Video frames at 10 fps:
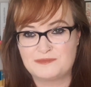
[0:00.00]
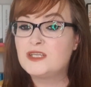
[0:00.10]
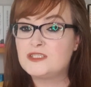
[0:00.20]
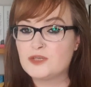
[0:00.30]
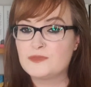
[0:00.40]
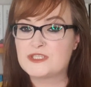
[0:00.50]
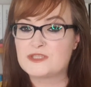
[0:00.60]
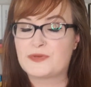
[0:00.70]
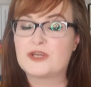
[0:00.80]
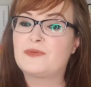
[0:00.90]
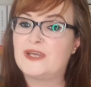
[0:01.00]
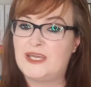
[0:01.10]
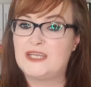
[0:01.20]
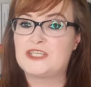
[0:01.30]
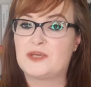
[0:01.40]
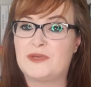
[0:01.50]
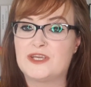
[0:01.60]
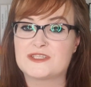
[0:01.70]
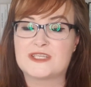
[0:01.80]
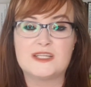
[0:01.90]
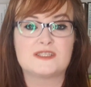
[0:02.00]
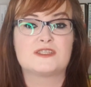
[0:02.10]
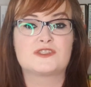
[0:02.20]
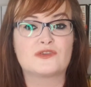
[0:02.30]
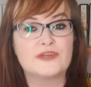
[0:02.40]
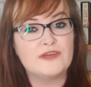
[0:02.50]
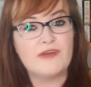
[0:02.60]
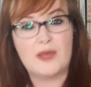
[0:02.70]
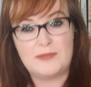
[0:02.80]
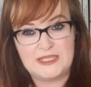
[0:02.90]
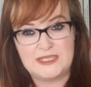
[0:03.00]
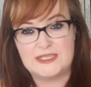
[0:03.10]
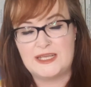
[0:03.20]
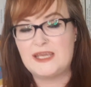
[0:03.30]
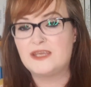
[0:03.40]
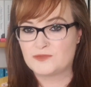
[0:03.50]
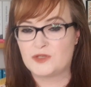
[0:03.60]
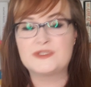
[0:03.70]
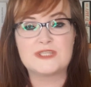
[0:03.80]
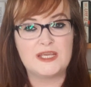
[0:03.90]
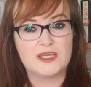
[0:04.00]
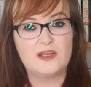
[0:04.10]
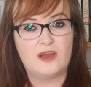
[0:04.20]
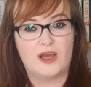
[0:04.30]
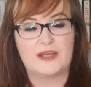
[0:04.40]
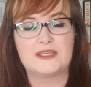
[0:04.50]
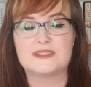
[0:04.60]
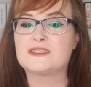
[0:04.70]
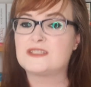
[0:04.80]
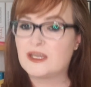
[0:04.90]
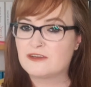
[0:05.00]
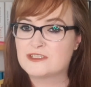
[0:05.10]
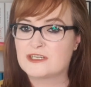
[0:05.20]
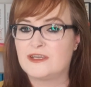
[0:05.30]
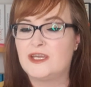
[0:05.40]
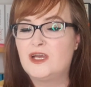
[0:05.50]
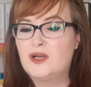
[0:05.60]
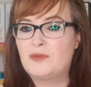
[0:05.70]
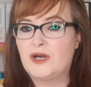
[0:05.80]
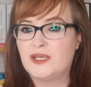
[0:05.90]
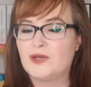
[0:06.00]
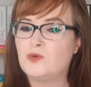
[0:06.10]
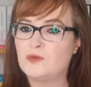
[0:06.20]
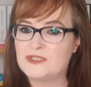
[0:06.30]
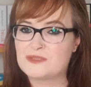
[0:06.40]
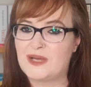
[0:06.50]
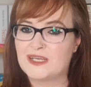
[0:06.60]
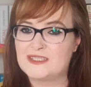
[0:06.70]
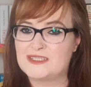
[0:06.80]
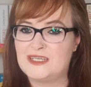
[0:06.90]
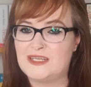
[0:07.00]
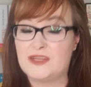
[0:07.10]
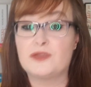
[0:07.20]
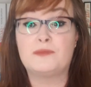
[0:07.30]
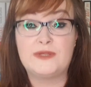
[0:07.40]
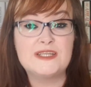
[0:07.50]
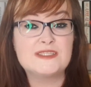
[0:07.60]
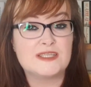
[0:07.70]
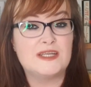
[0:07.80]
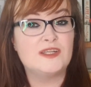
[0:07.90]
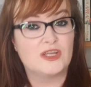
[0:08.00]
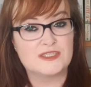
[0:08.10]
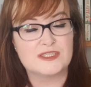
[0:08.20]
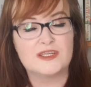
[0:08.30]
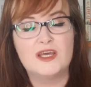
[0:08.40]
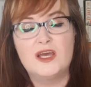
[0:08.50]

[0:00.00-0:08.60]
Dear Mrs. Bird by A.J. Pearce tells the story of Emmeline Lake, who was taken on as a secretary by a woman's magazine in the Blitz in London